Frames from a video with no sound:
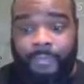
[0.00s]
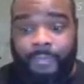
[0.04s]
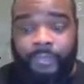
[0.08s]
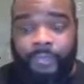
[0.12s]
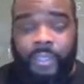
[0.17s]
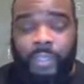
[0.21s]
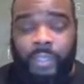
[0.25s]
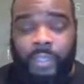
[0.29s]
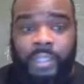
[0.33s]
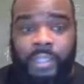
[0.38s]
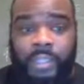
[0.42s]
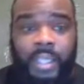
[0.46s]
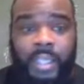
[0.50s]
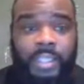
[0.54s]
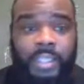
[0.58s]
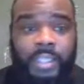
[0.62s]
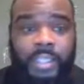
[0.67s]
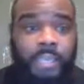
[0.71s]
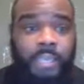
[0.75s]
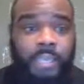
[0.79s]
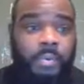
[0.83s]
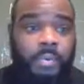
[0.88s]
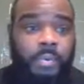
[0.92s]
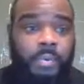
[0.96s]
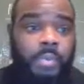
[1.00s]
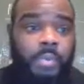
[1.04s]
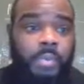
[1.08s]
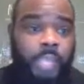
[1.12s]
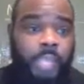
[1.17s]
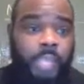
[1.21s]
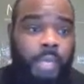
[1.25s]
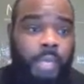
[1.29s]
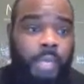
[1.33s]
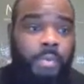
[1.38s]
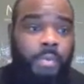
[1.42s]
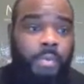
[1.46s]
It's that simple.
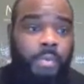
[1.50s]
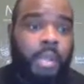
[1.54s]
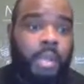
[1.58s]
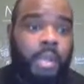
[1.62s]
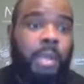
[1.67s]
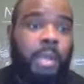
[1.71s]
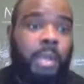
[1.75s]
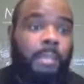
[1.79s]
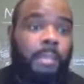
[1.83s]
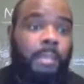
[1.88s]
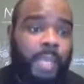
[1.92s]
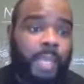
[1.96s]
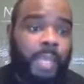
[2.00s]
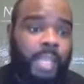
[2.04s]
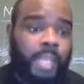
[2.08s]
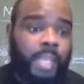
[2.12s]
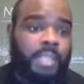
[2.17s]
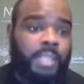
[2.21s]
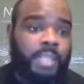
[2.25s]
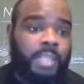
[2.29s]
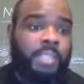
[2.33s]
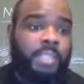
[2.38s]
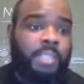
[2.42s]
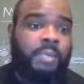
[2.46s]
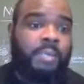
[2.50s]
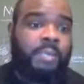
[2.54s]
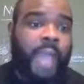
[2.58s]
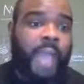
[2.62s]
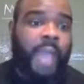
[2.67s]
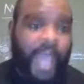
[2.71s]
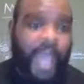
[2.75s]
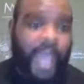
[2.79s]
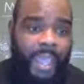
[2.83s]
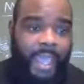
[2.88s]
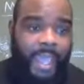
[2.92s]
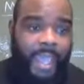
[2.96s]
Sum means to
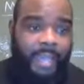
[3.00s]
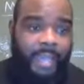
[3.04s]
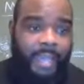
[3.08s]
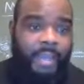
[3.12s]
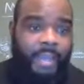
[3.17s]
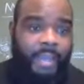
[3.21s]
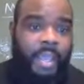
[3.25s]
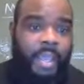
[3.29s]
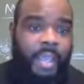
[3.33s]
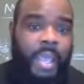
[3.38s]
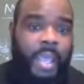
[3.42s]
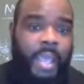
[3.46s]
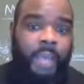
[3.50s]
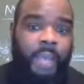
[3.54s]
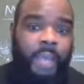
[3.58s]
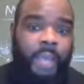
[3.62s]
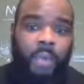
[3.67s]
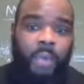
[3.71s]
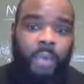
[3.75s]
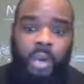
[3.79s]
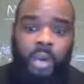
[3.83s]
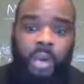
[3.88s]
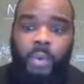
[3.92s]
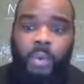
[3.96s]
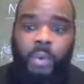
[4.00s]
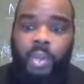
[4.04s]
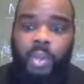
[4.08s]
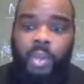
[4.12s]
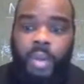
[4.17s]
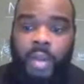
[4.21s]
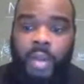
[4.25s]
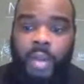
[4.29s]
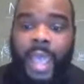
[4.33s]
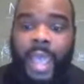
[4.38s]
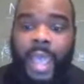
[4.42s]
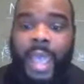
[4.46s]
add. And what are we
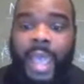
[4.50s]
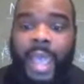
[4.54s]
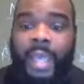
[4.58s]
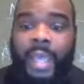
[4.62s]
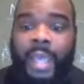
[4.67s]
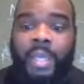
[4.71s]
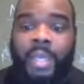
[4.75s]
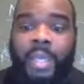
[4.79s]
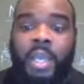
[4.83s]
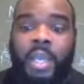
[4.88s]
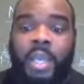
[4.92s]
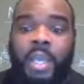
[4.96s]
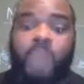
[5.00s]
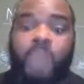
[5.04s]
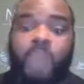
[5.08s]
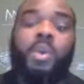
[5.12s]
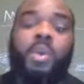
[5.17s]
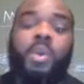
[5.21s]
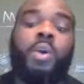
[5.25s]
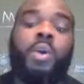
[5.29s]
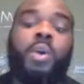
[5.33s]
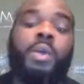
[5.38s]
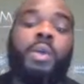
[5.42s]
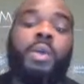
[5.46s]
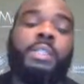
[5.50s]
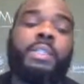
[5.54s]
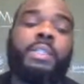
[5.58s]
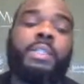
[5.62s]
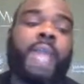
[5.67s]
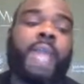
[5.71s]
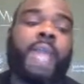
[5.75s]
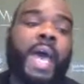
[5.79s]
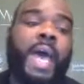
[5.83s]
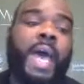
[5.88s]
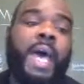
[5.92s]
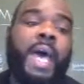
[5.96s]
going to add? We're going
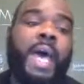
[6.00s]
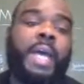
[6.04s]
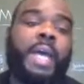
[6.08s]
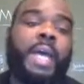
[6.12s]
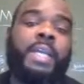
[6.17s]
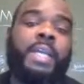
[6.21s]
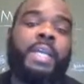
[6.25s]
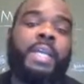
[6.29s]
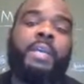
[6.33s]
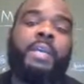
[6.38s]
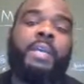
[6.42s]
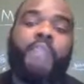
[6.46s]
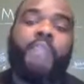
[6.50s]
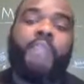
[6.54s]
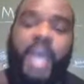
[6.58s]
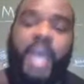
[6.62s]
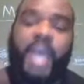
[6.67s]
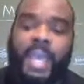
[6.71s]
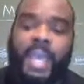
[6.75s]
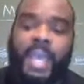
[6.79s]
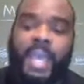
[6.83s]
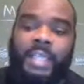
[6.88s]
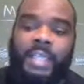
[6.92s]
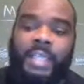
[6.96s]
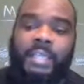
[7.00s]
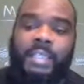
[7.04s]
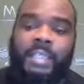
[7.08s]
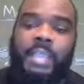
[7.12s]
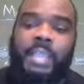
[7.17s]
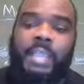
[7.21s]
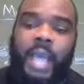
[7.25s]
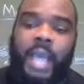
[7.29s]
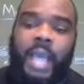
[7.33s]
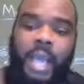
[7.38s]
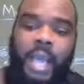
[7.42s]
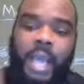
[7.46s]
to add that
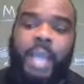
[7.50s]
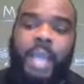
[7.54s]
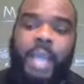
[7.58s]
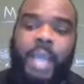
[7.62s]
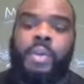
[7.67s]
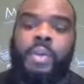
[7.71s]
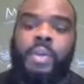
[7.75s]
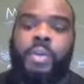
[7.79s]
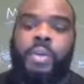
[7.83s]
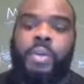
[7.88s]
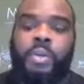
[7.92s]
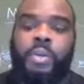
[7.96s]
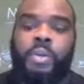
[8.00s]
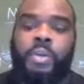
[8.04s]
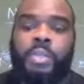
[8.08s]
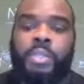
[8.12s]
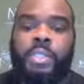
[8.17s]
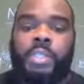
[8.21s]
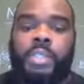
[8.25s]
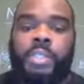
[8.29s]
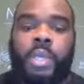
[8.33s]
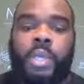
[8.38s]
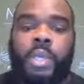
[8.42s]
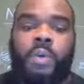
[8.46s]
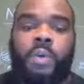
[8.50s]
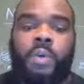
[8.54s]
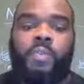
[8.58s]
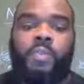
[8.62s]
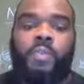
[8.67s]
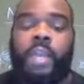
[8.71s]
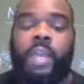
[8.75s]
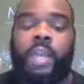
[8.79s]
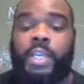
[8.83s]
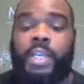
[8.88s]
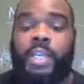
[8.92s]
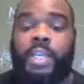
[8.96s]
entire cell
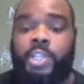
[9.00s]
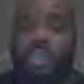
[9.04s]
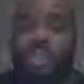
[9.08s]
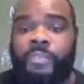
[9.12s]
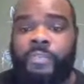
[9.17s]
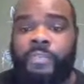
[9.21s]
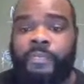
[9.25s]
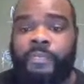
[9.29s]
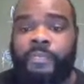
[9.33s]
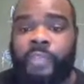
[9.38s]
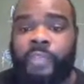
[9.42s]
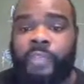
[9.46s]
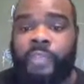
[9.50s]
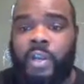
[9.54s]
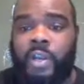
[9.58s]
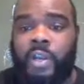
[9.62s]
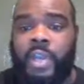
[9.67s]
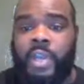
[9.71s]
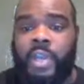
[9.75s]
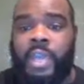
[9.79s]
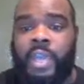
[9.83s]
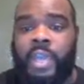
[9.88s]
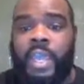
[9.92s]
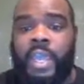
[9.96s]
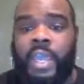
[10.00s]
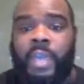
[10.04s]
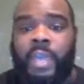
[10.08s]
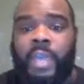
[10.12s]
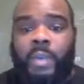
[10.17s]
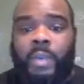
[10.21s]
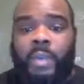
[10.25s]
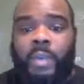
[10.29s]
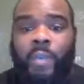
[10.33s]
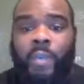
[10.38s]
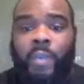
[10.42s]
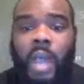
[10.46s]
range. All right.
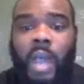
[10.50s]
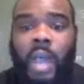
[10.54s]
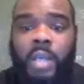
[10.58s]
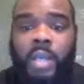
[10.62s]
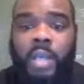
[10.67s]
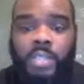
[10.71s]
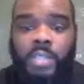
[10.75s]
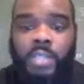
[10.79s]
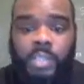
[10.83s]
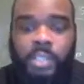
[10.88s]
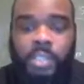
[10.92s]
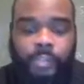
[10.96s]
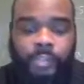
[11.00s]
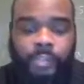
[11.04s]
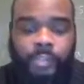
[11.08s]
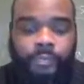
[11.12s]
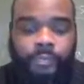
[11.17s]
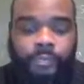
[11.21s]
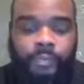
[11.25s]
And honestly,